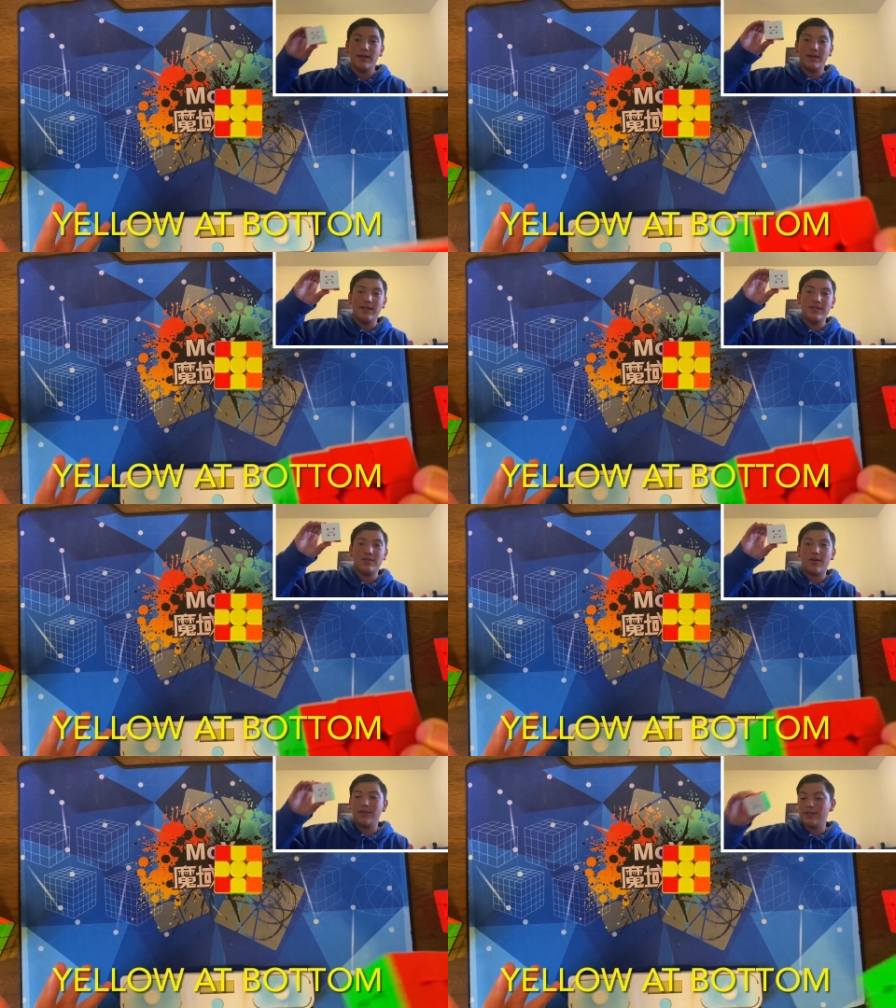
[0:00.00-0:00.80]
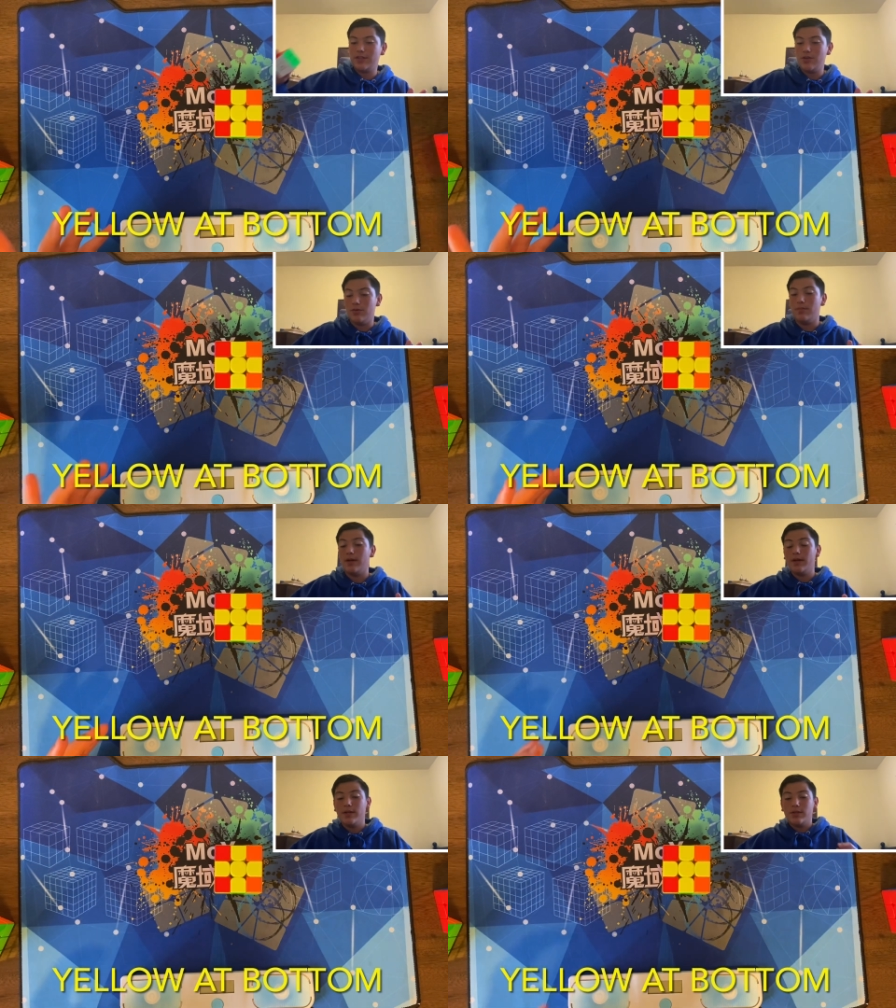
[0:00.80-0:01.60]
is solving the cube.
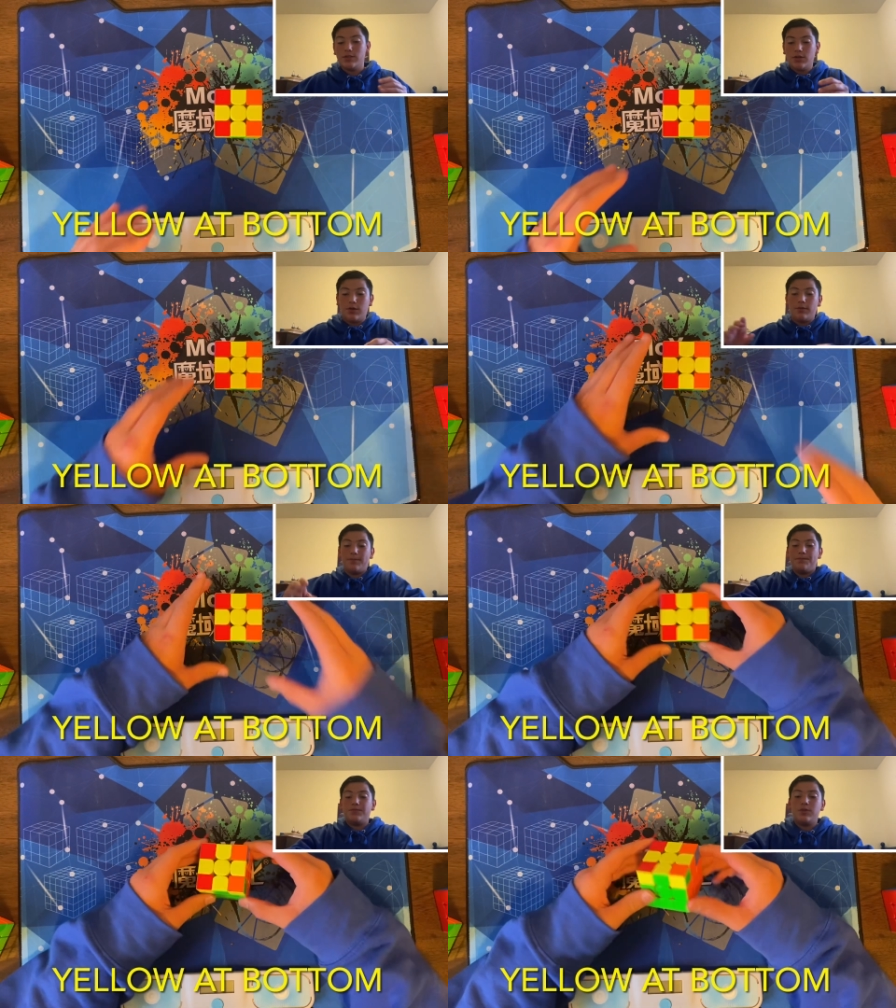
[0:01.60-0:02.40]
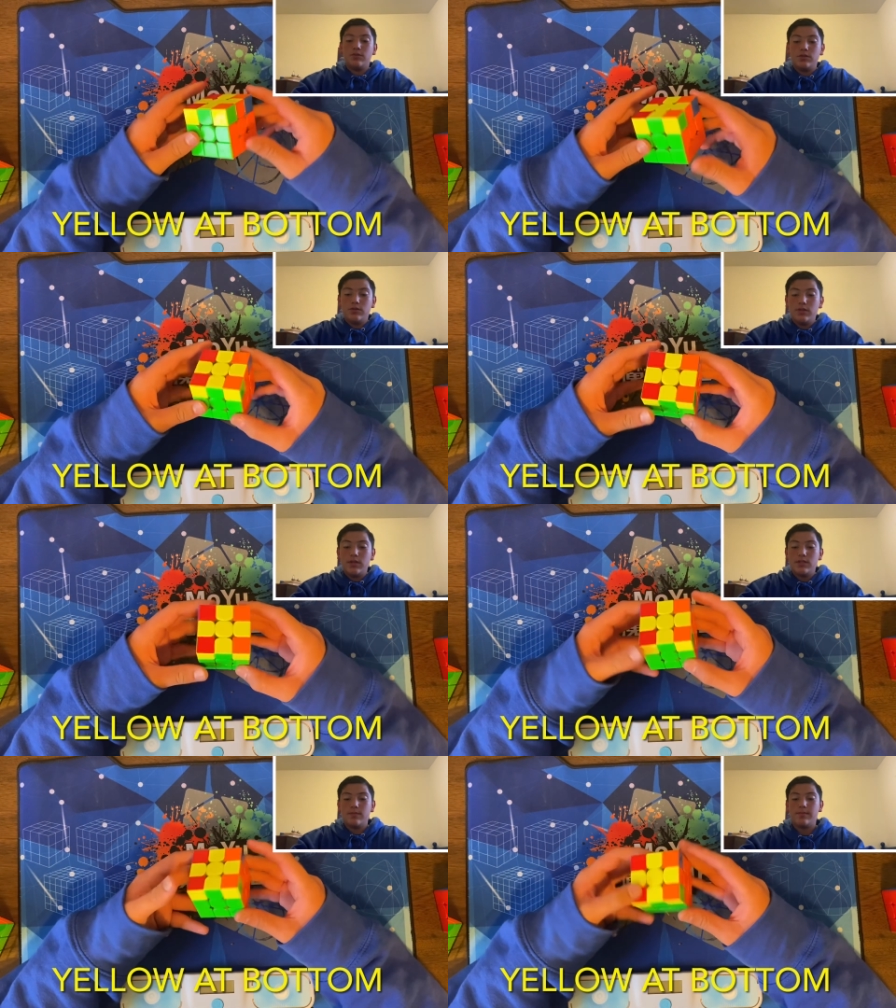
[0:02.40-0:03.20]
So you can do this
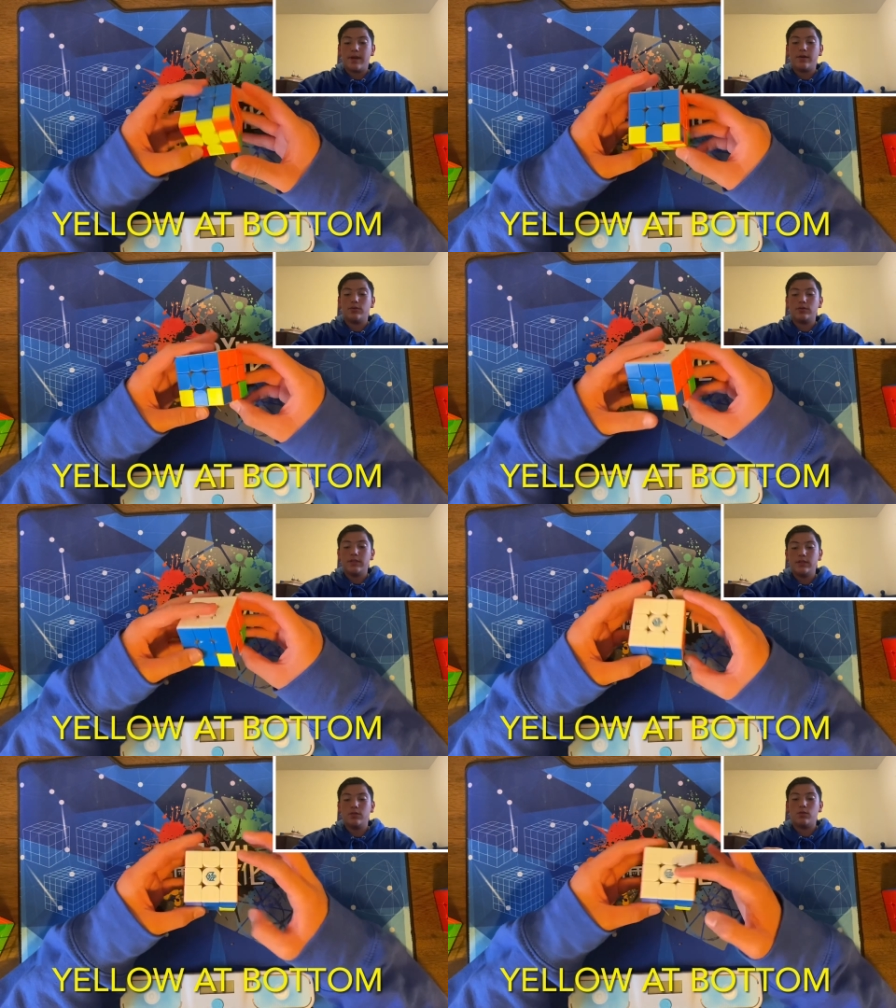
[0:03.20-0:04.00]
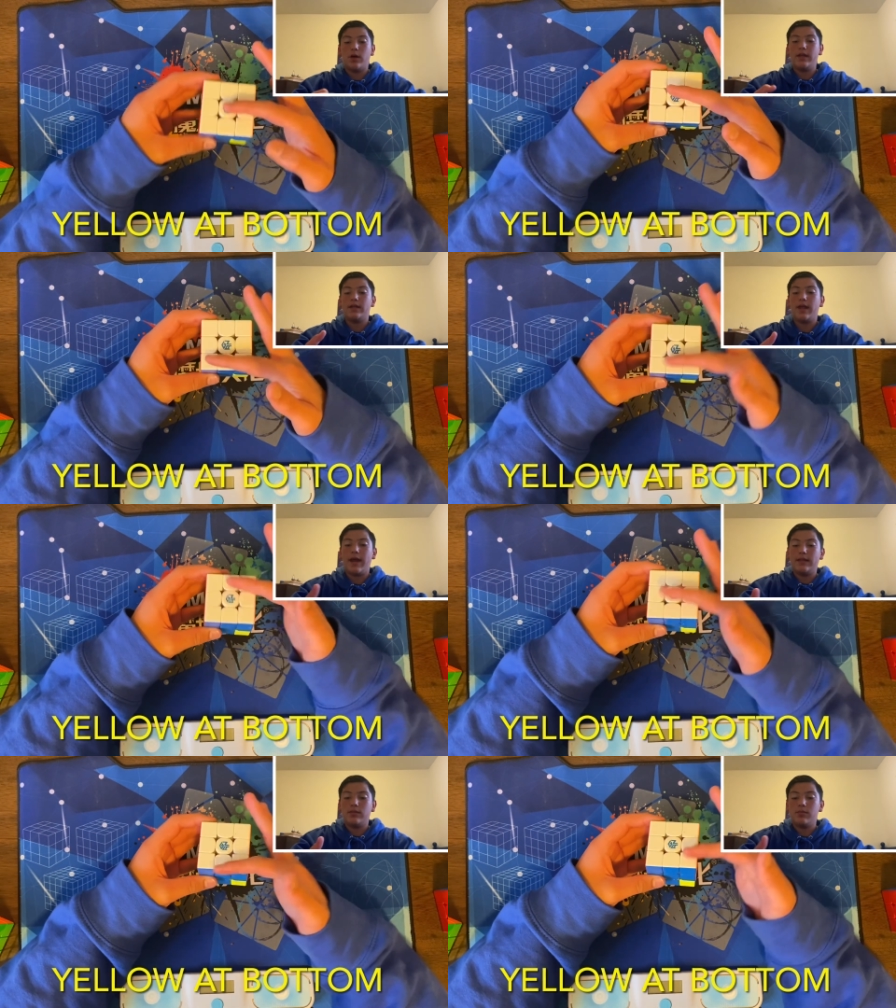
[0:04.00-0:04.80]
by holding white at
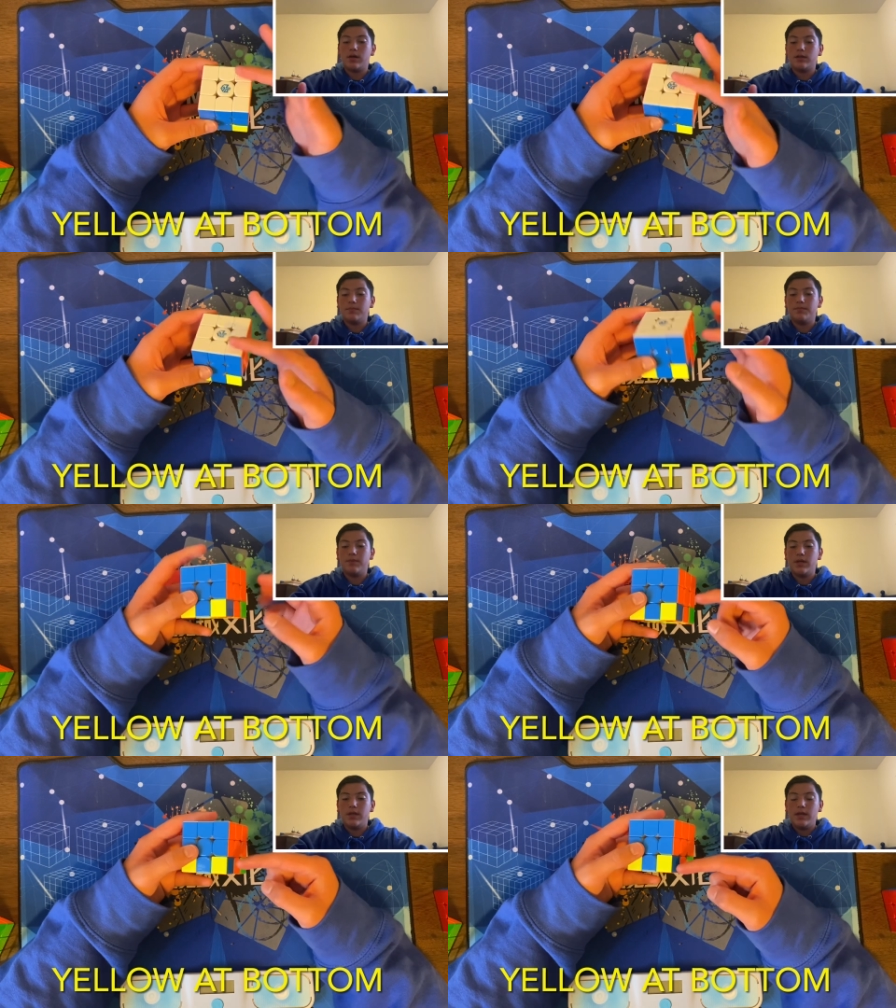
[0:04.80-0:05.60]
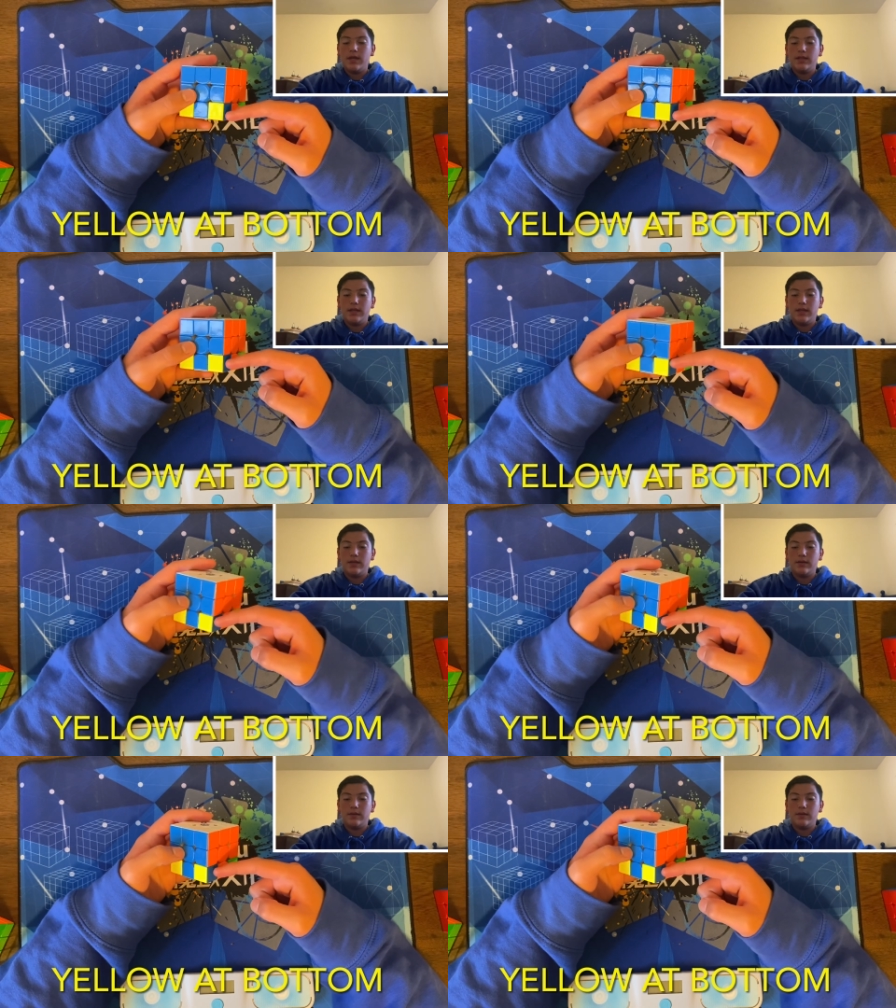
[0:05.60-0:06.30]
the bottom, and then